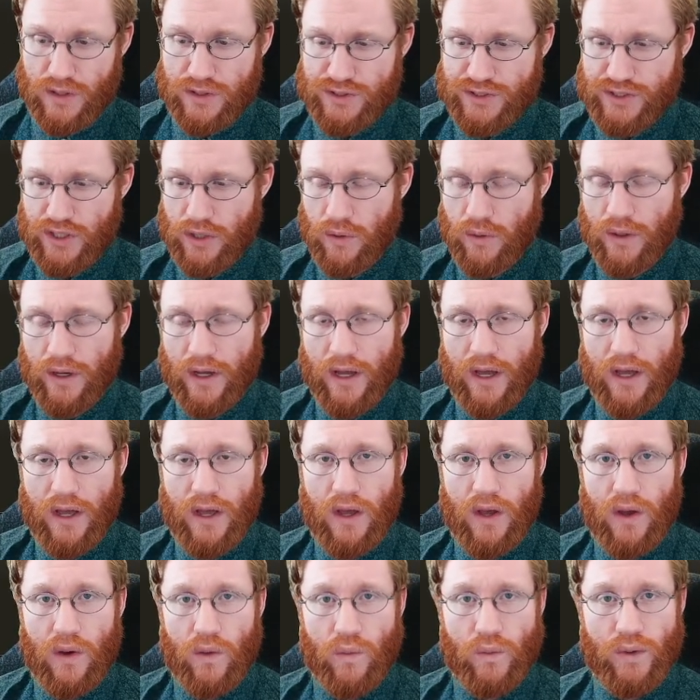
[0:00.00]
So
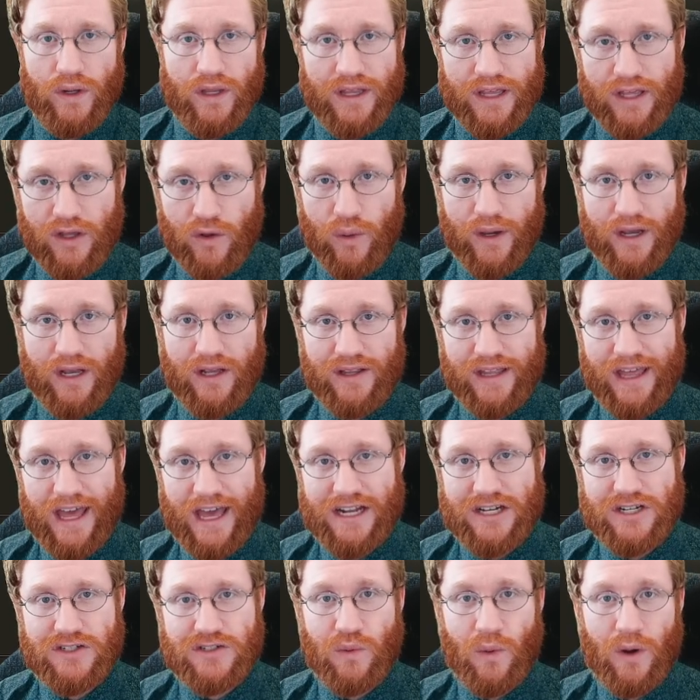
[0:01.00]
really quickly,
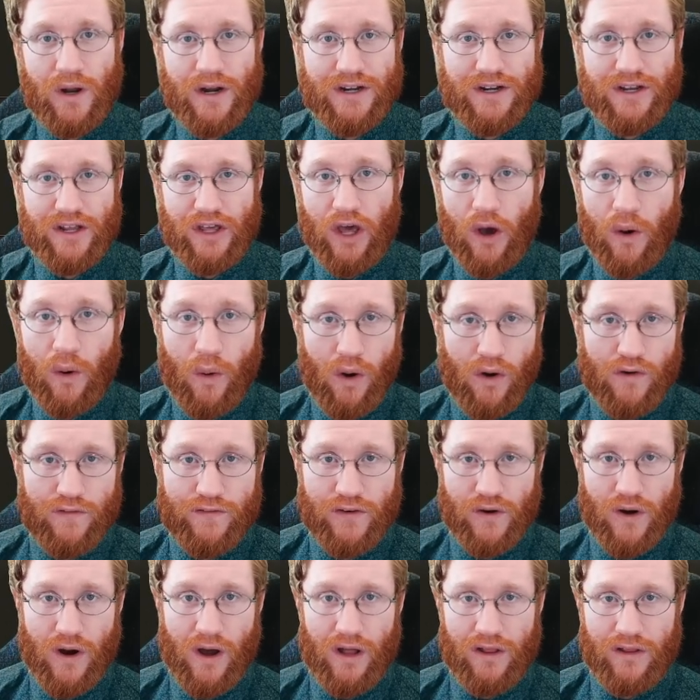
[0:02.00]
I just wanted to go
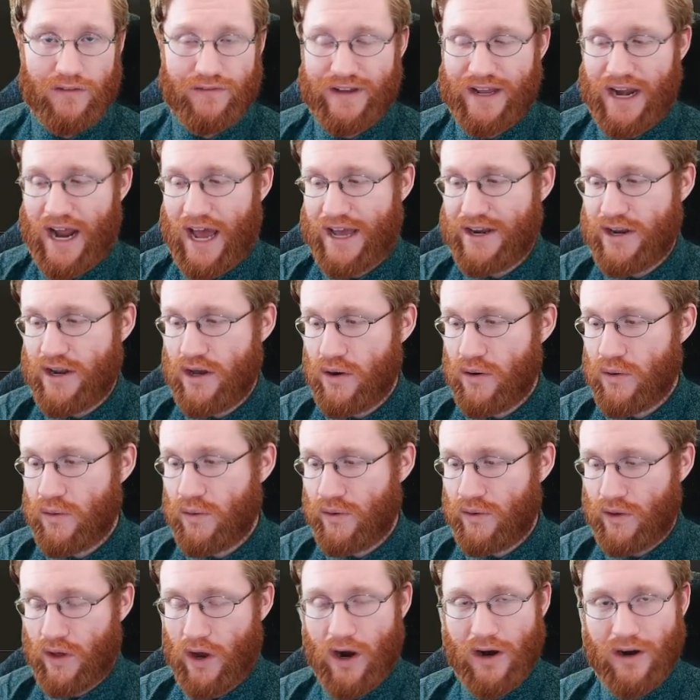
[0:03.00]
over all of it. I
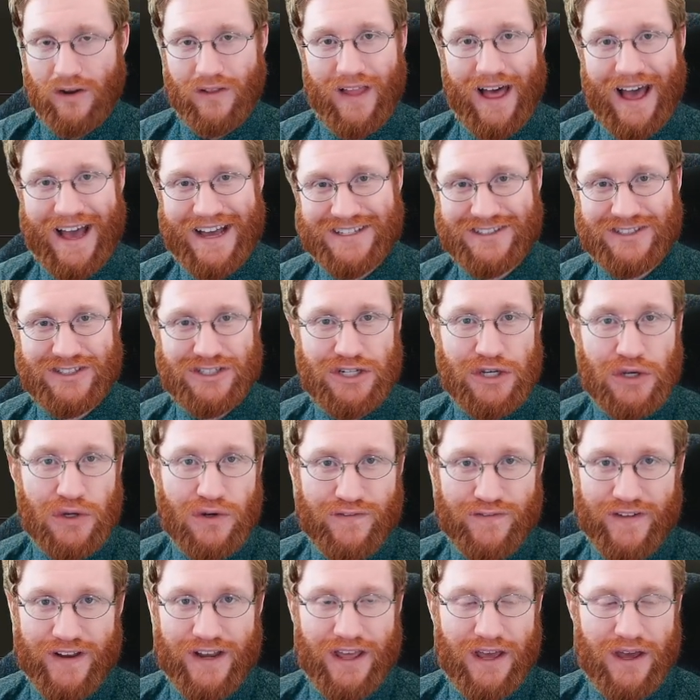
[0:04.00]
know our last
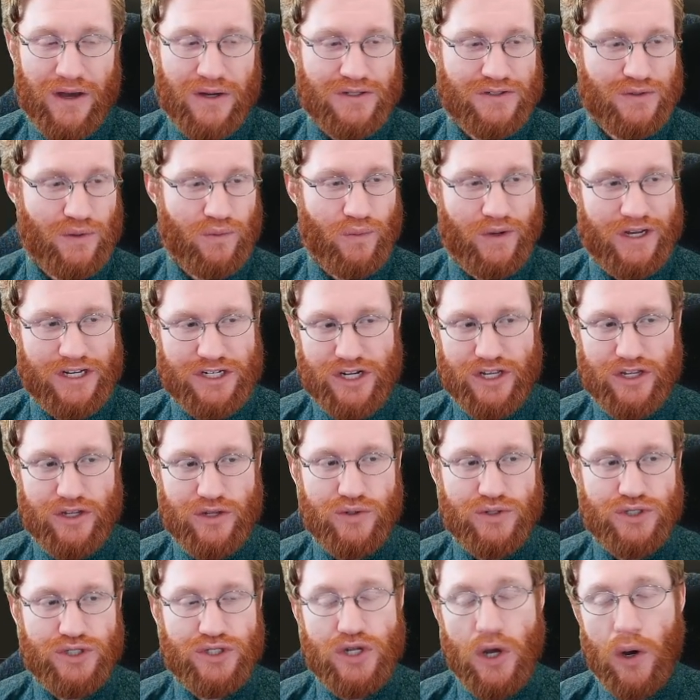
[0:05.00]
two videos, which
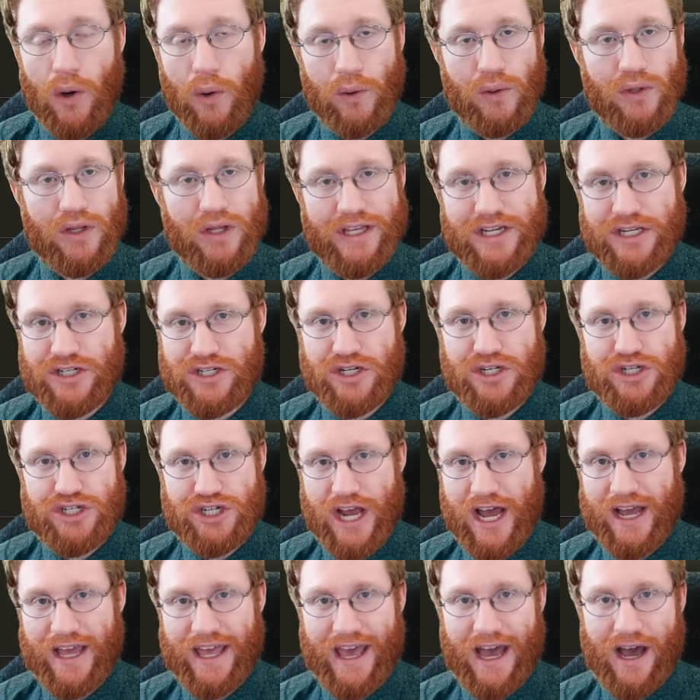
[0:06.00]
you totally should
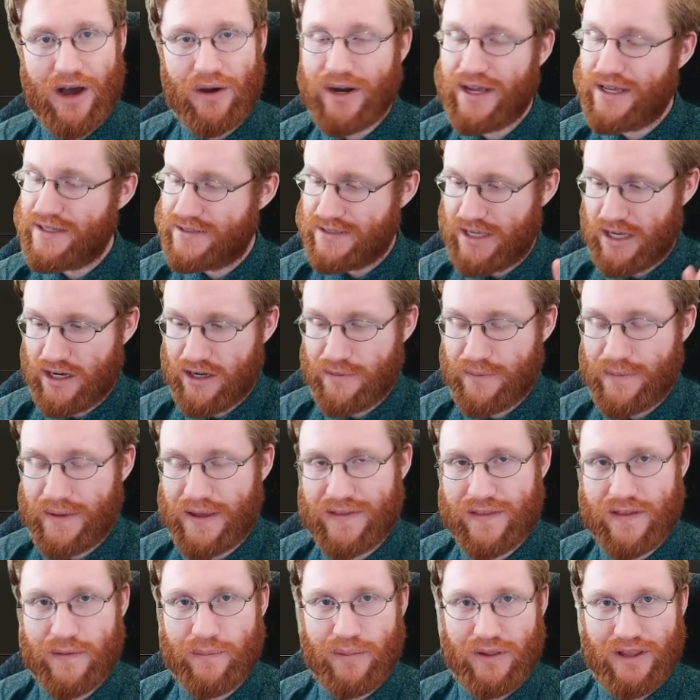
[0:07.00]
check out, it's going to be
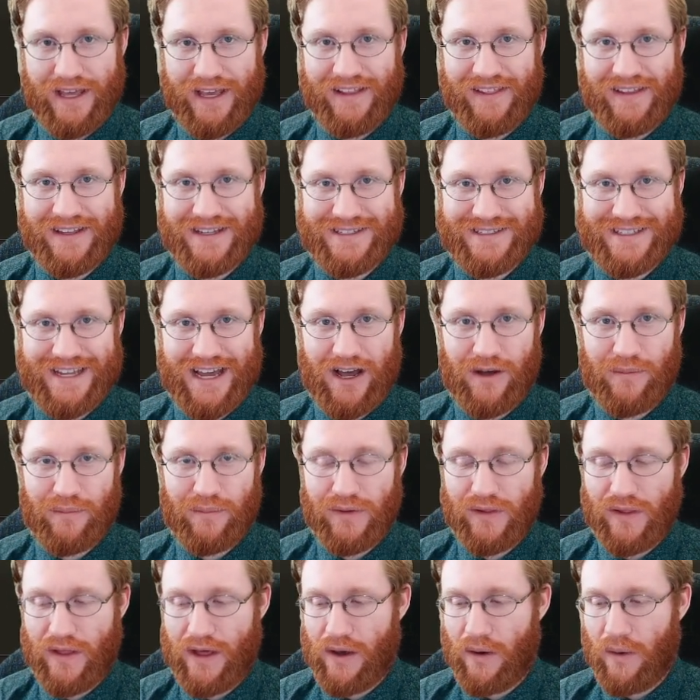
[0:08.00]
in the playlist down
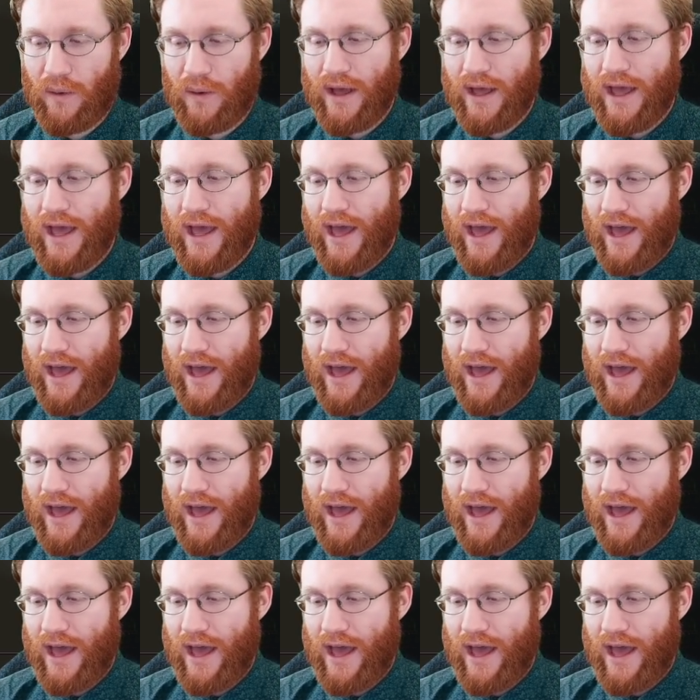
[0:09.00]
below,